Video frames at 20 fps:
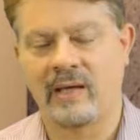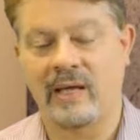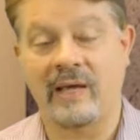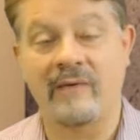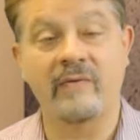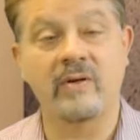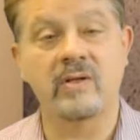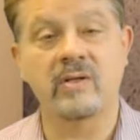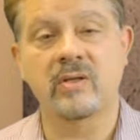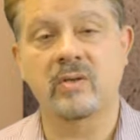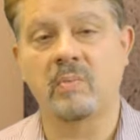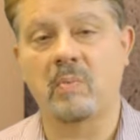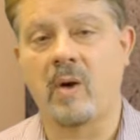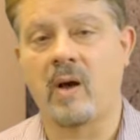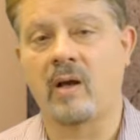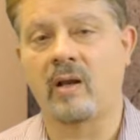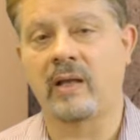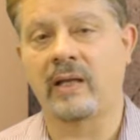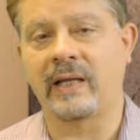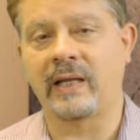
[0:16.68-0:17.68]
Even a
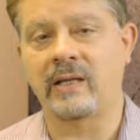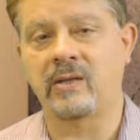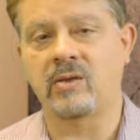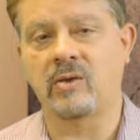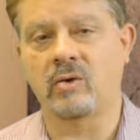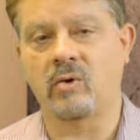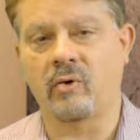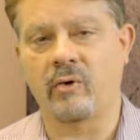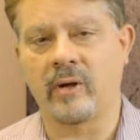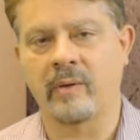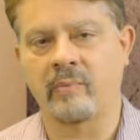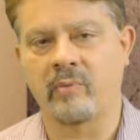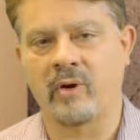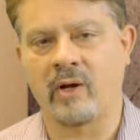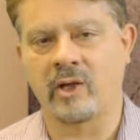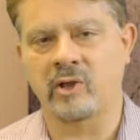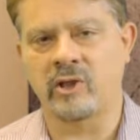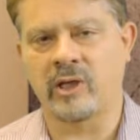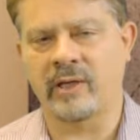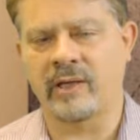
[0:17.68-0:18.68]
small lead scoring
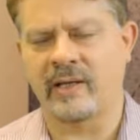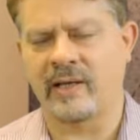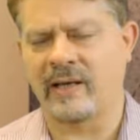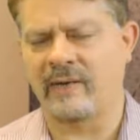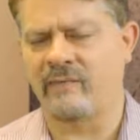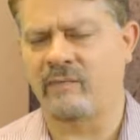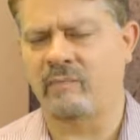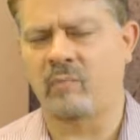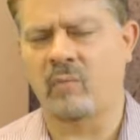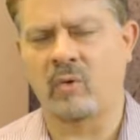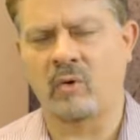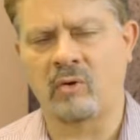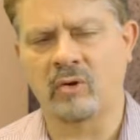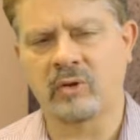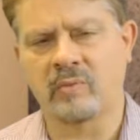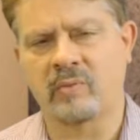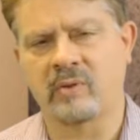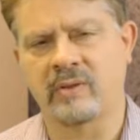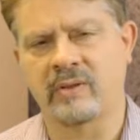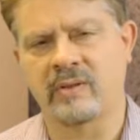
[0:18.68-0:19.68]
project can have
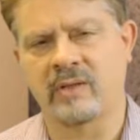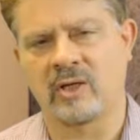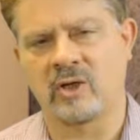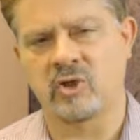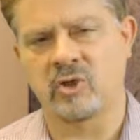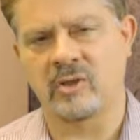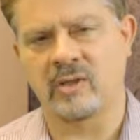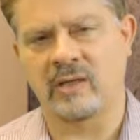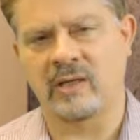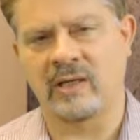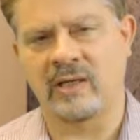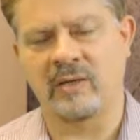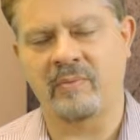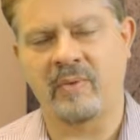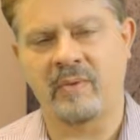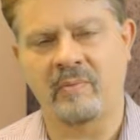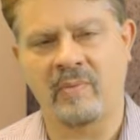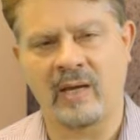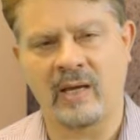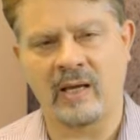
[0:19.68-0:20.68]
multiple decisions that need to
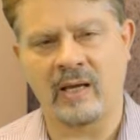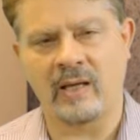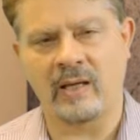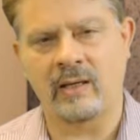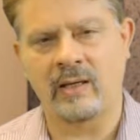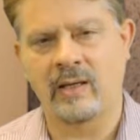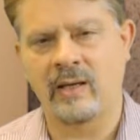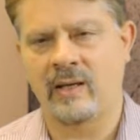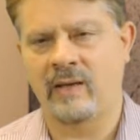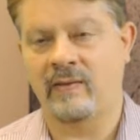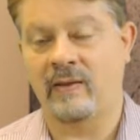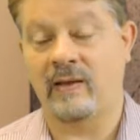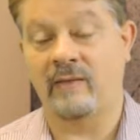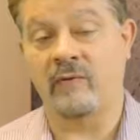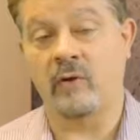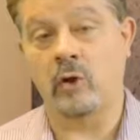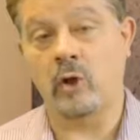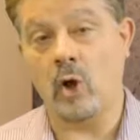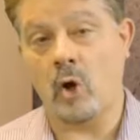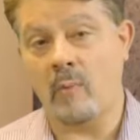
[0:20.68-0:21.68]
be made that if
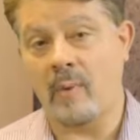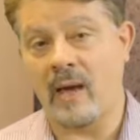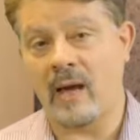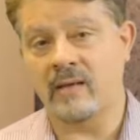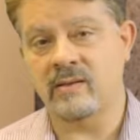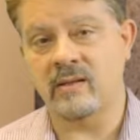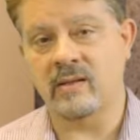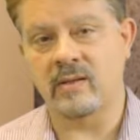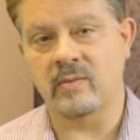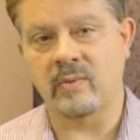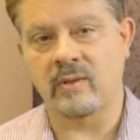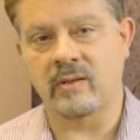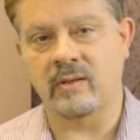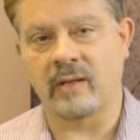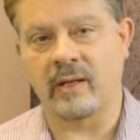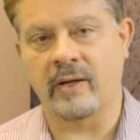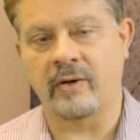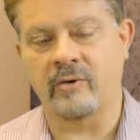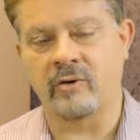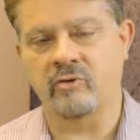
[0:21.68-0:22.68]
you go back 6 months
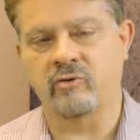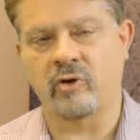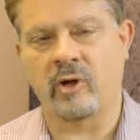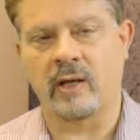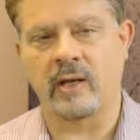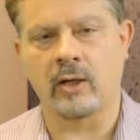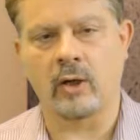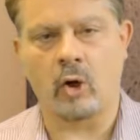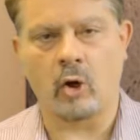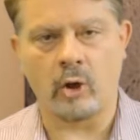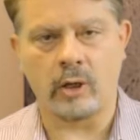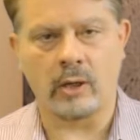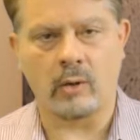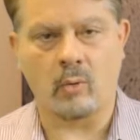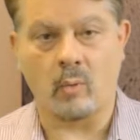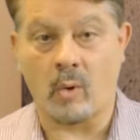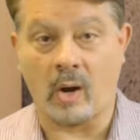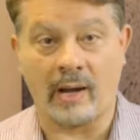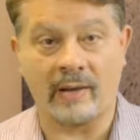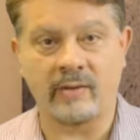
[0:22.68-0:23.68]
later and try and look at
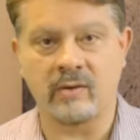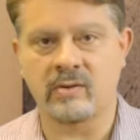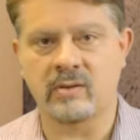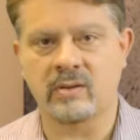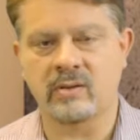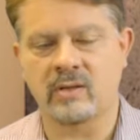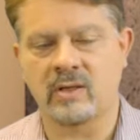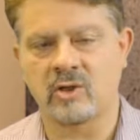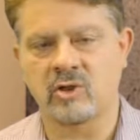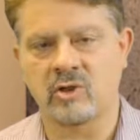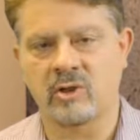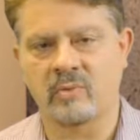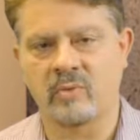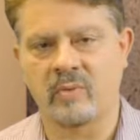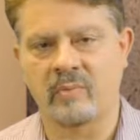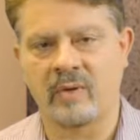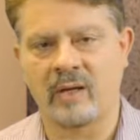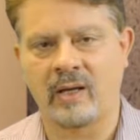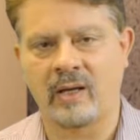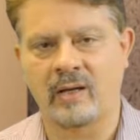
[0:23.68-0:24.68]
why those decisions were
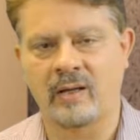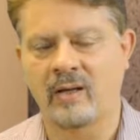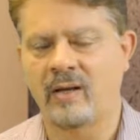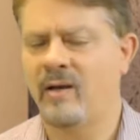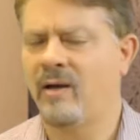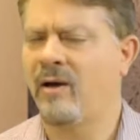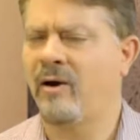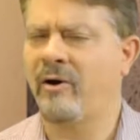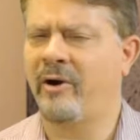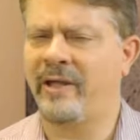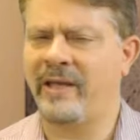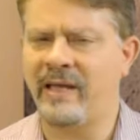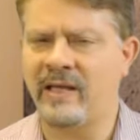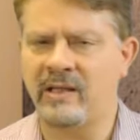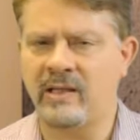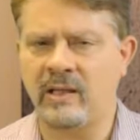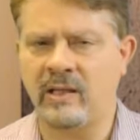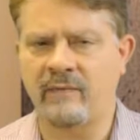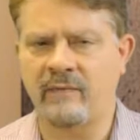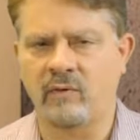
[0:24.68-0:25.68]
made, are
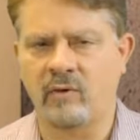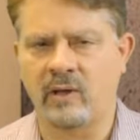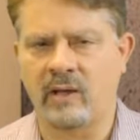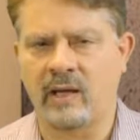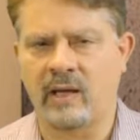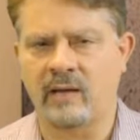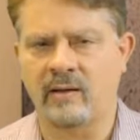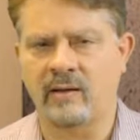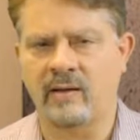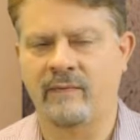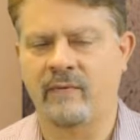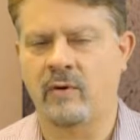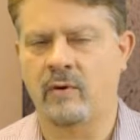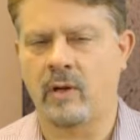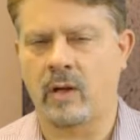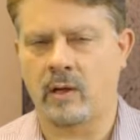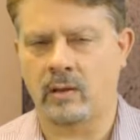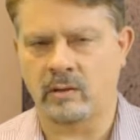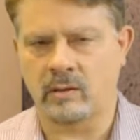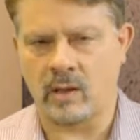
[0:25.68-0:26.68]
easy to forget if they're
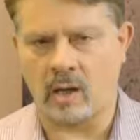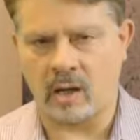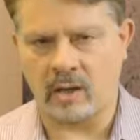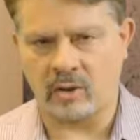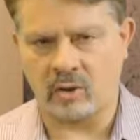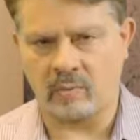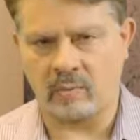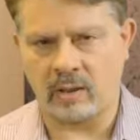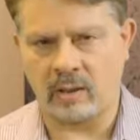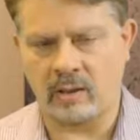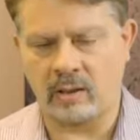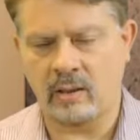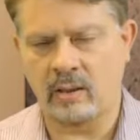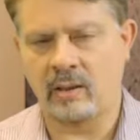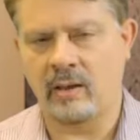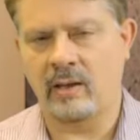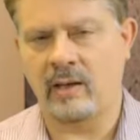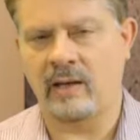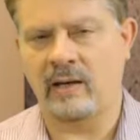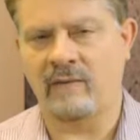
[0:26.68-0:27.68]
not documented
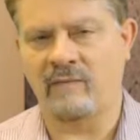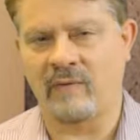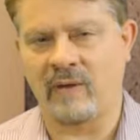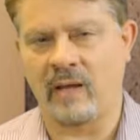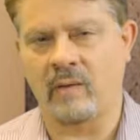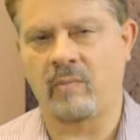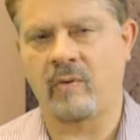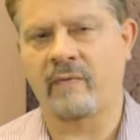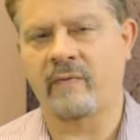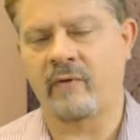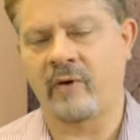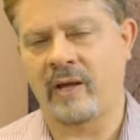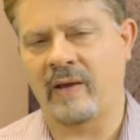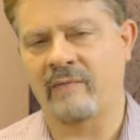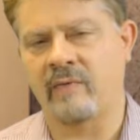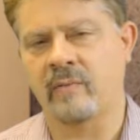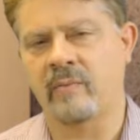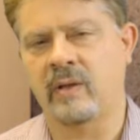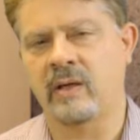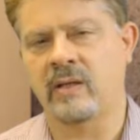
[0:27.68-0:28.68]
and available for
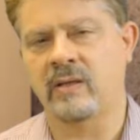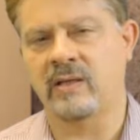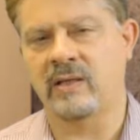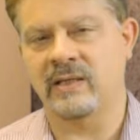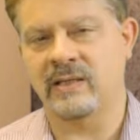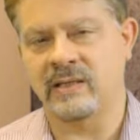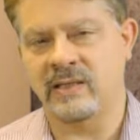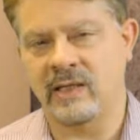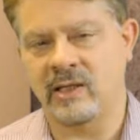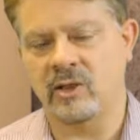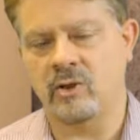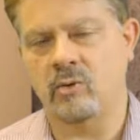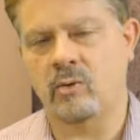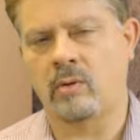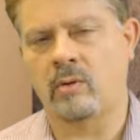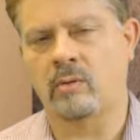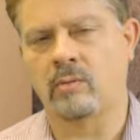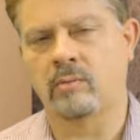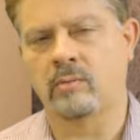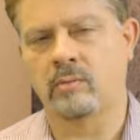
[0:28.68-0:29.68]
everybody's
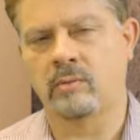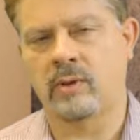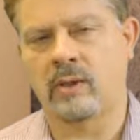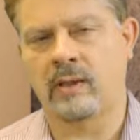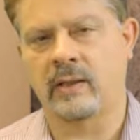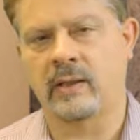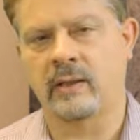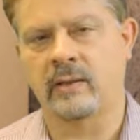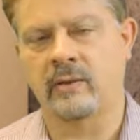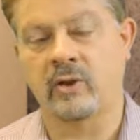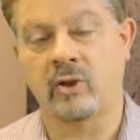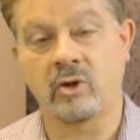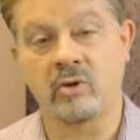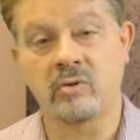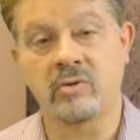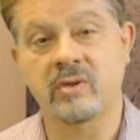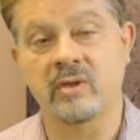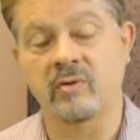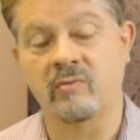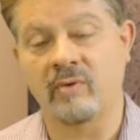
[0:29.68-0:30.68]
continual
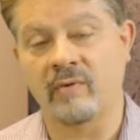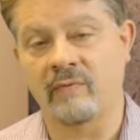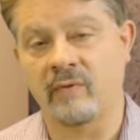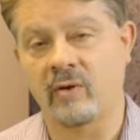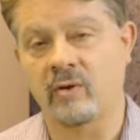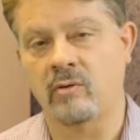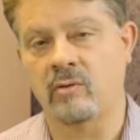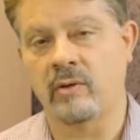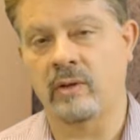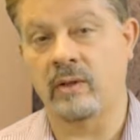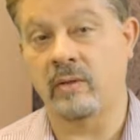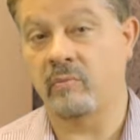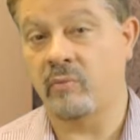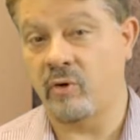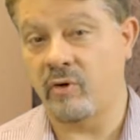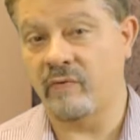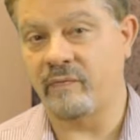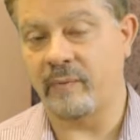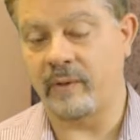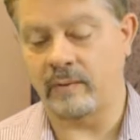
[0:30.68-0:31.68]
use and review and
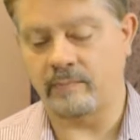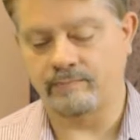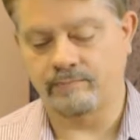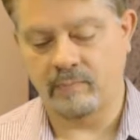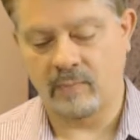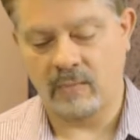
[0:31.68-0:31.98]
improvement.